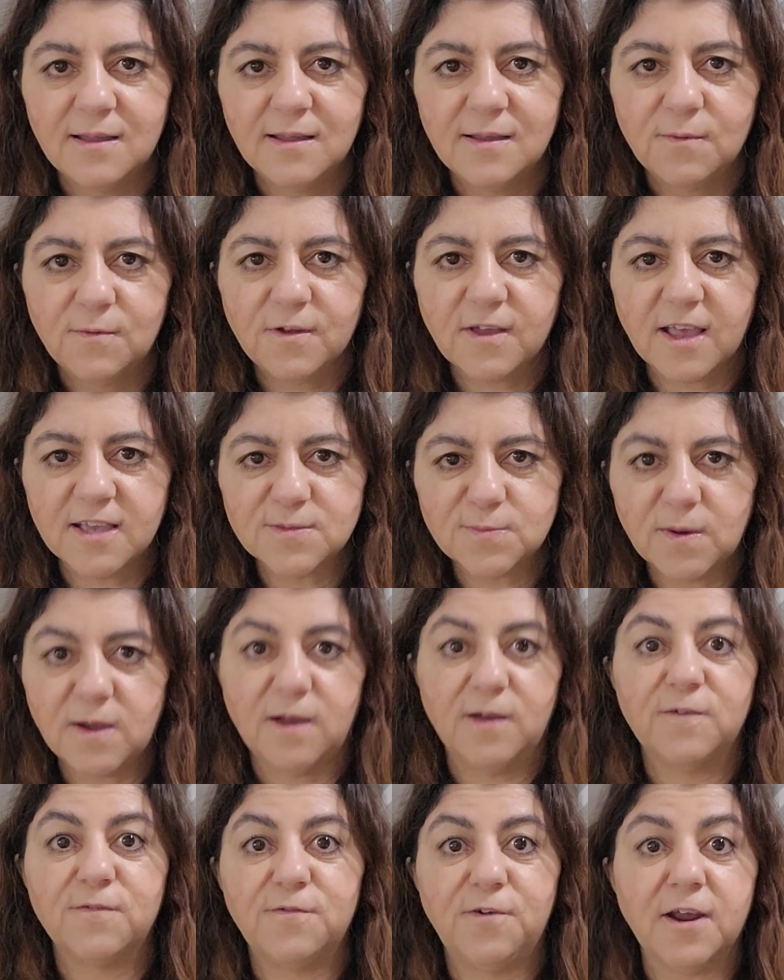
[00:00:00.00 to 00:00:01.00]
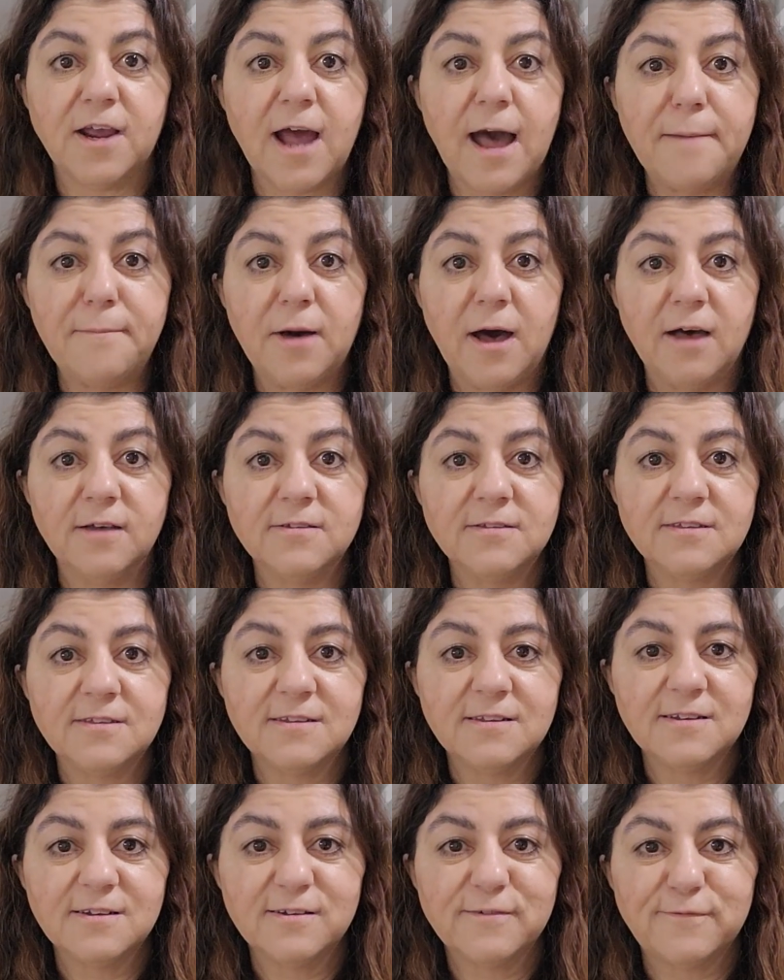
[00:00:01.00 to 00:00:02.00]
well, guess what? Free compost,
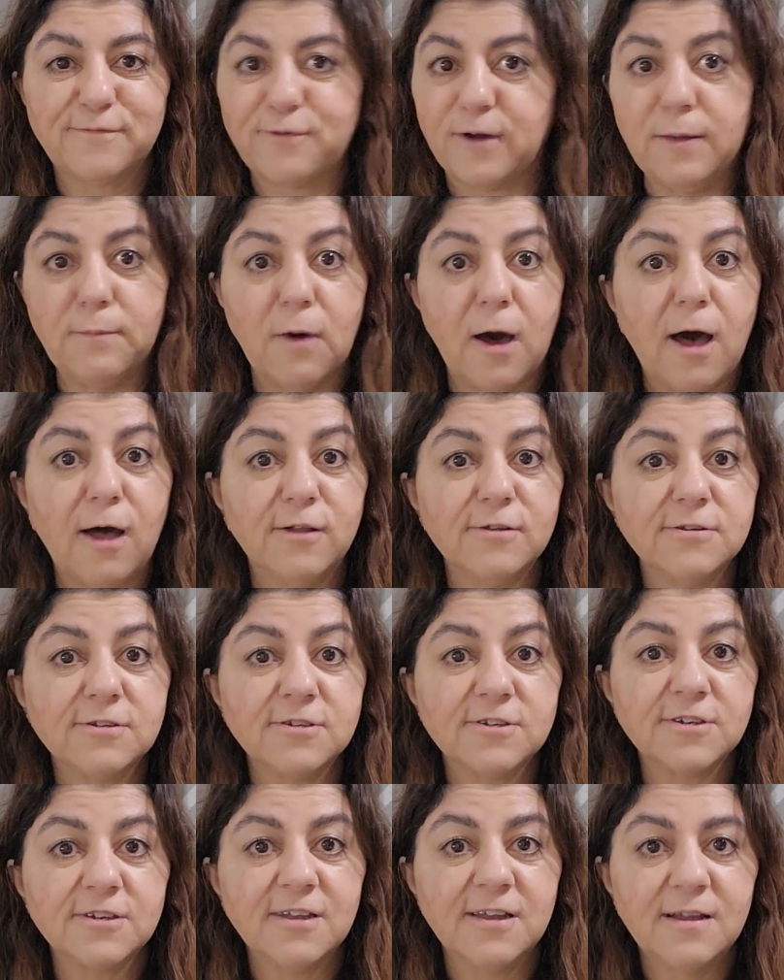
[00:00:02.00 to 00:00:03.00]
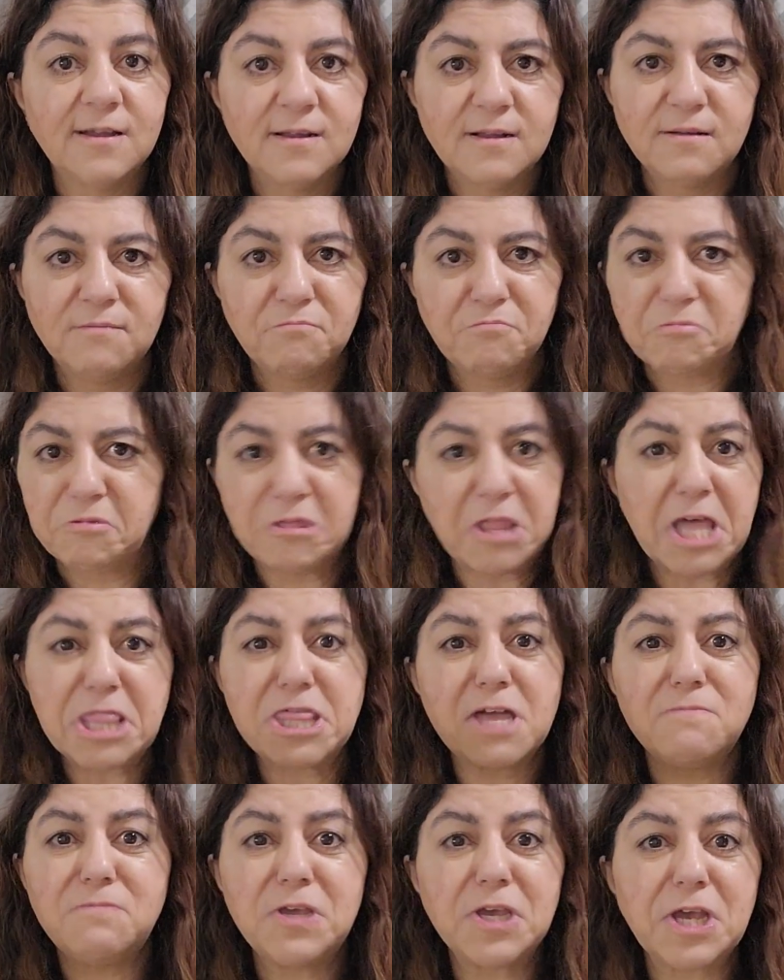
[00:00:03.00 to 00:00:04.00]
free mulch. Let
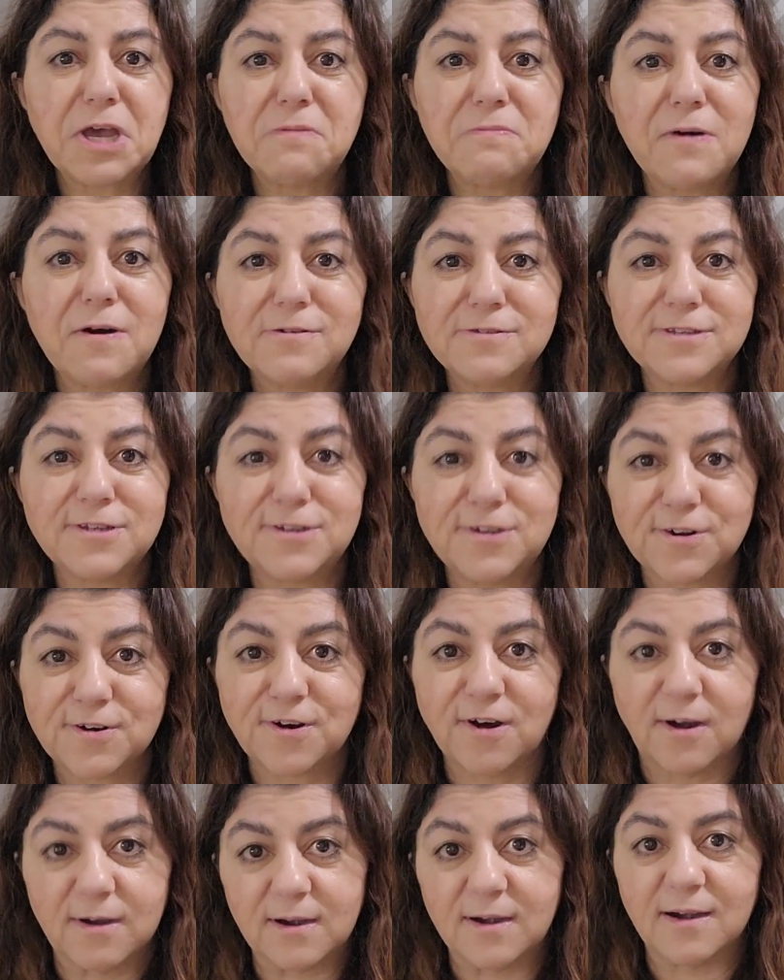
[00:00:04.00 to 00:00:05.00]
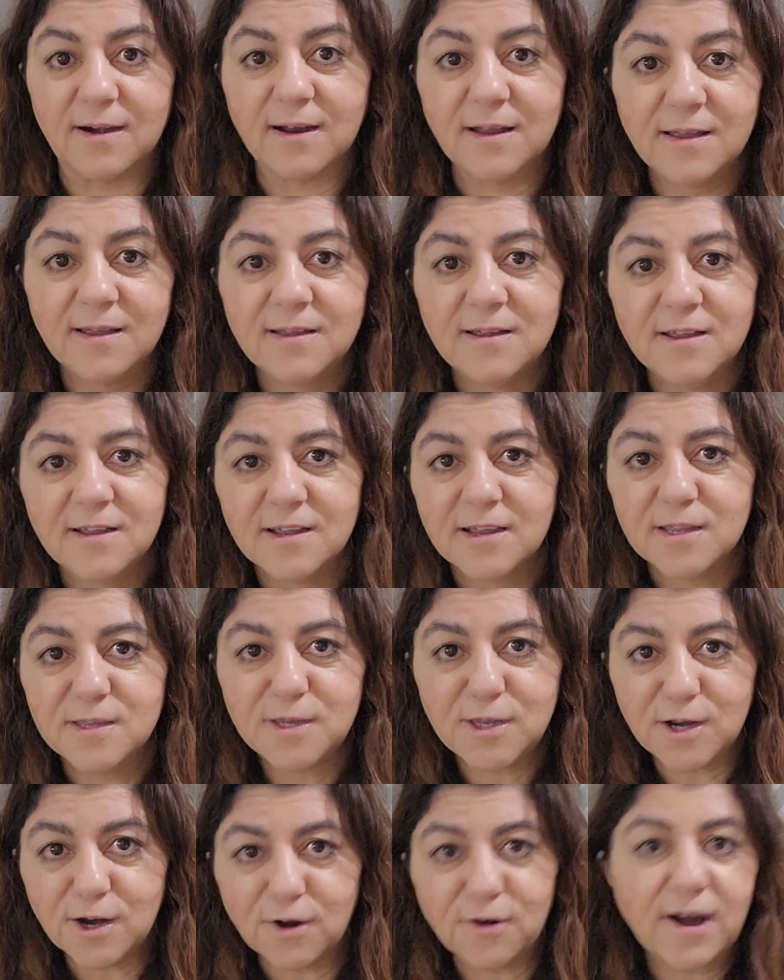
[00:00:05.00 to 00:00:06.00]
them decompose in your garden.
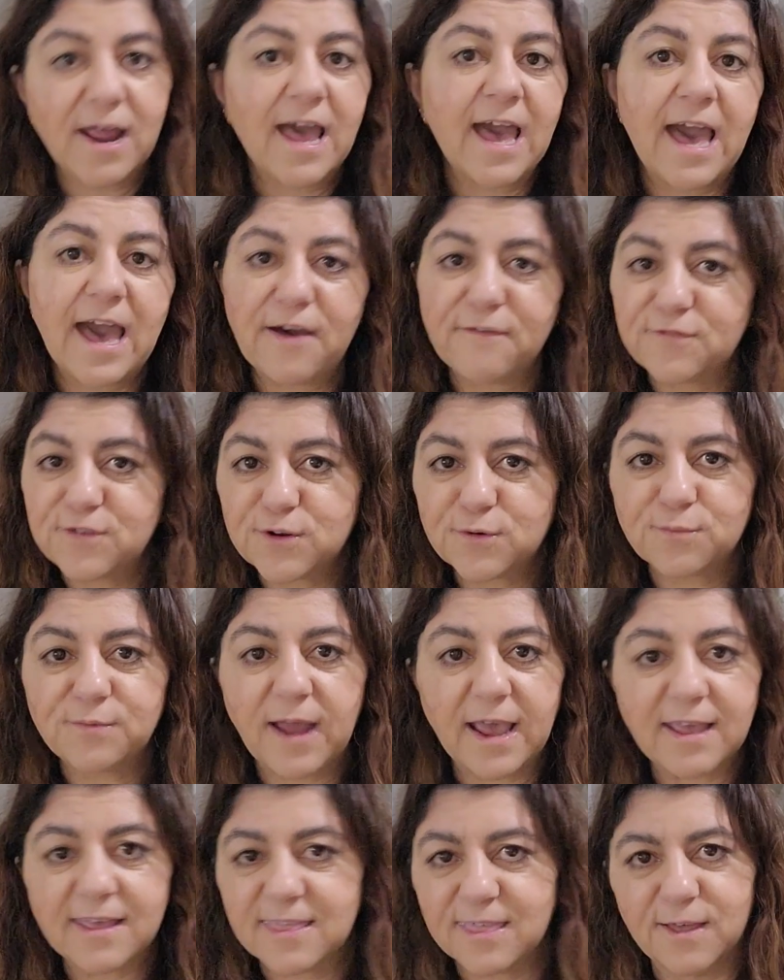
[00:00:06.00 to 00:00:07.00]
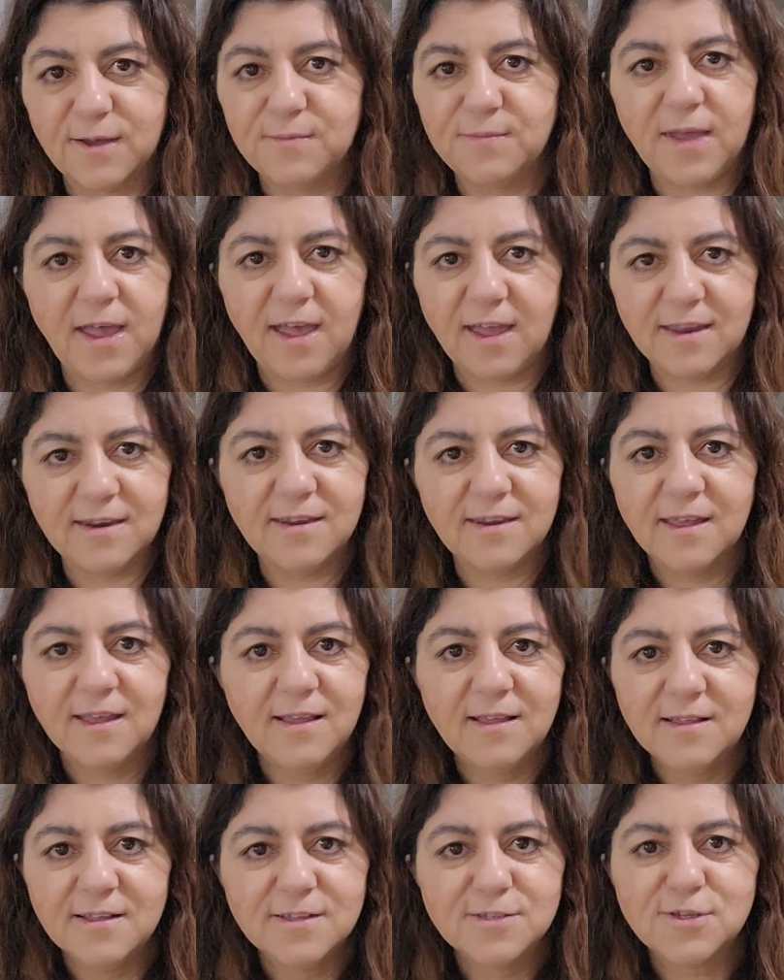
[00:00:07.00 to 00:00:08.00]
You don't have to rake them and
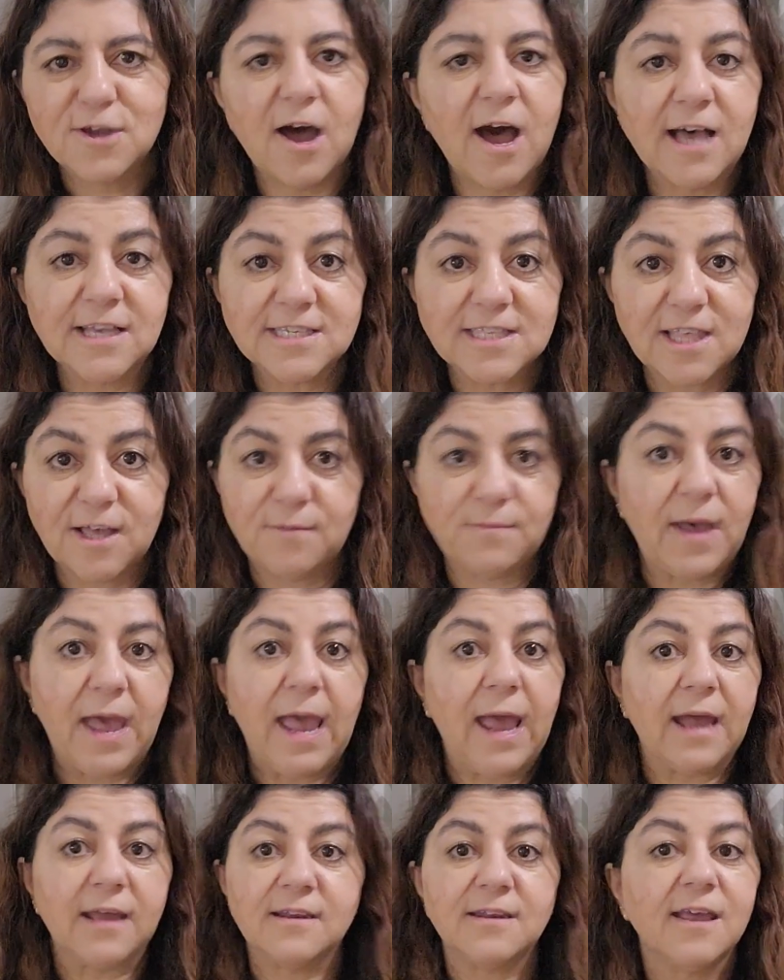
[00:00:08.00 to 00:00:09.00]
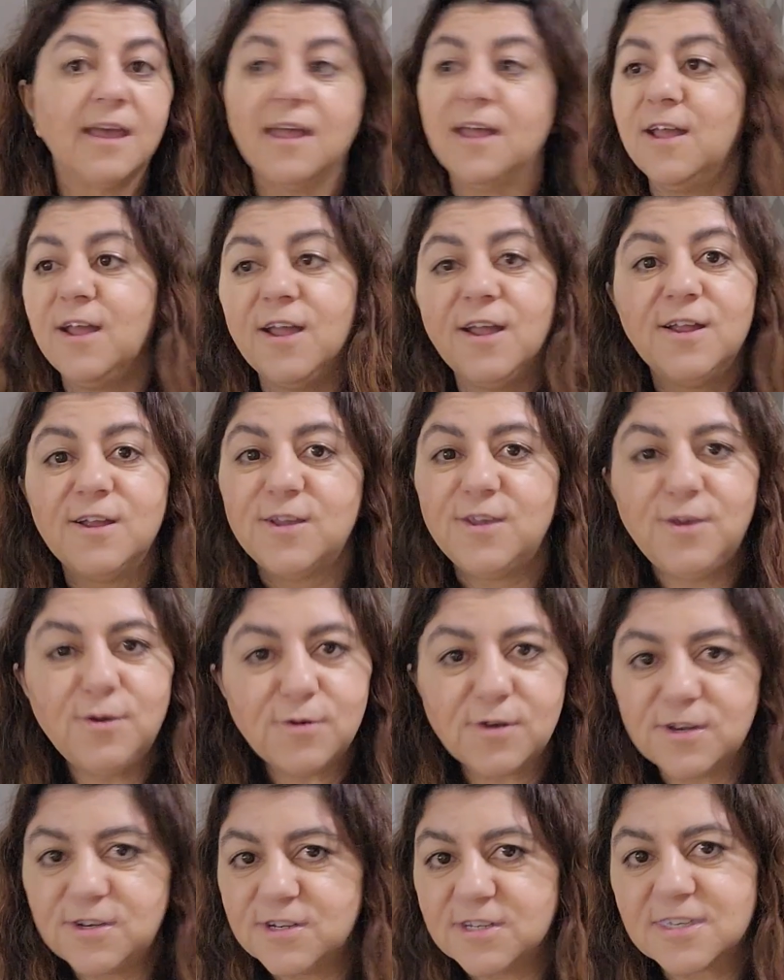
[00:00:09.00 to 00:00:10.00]
toss them, and you
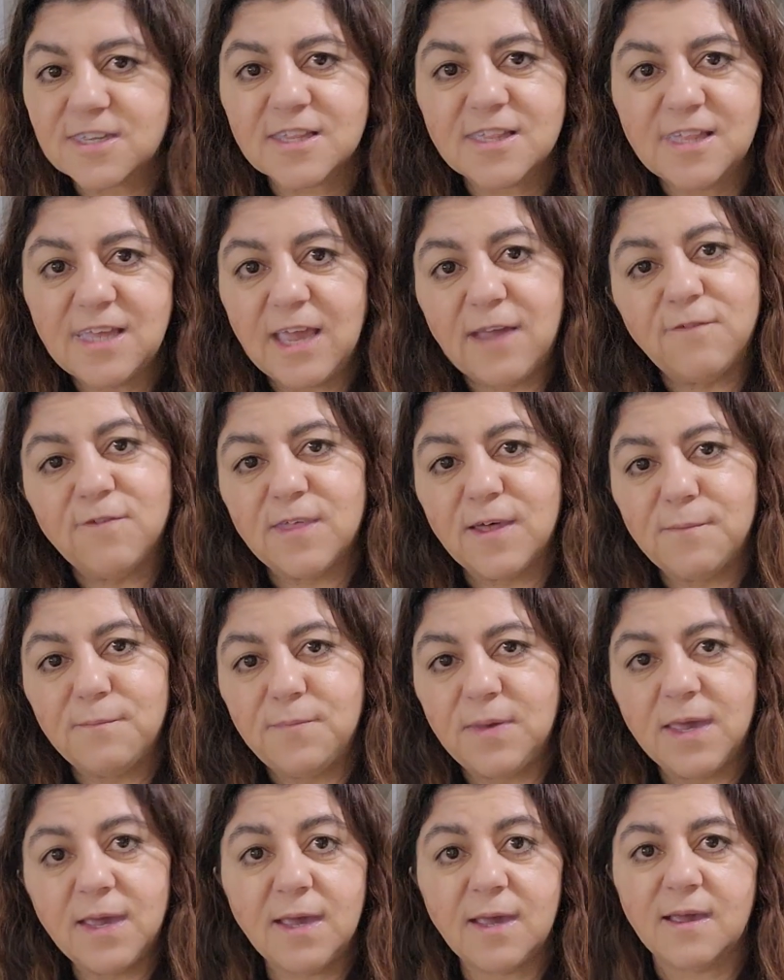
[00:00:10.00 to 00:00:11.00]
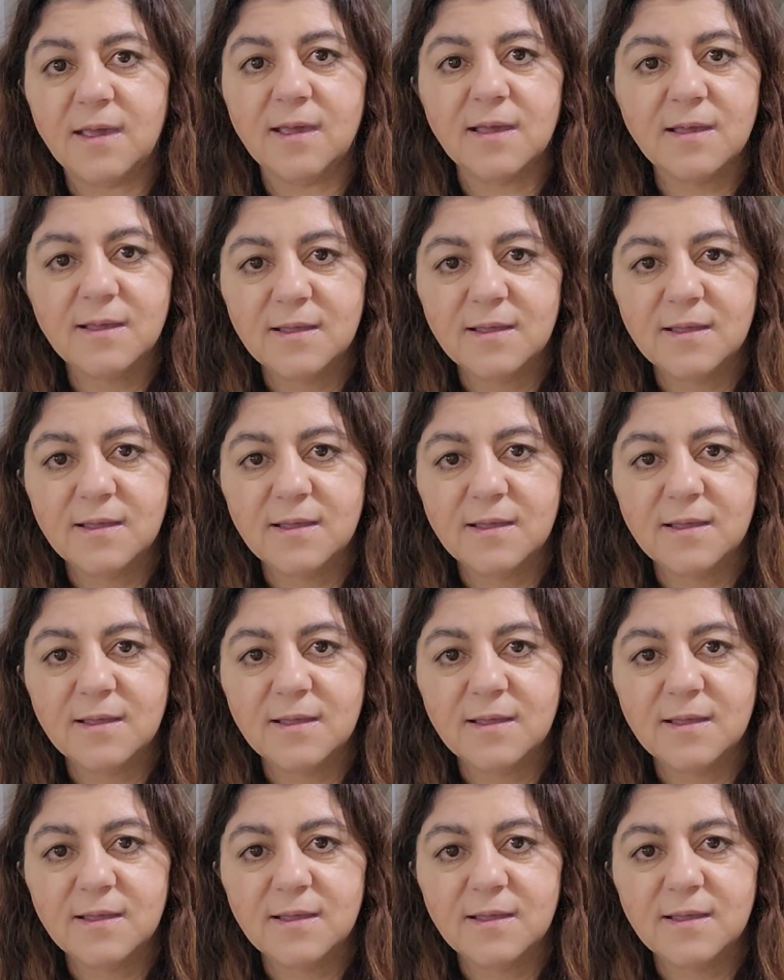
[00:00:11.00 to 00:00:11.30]
can just leave them be.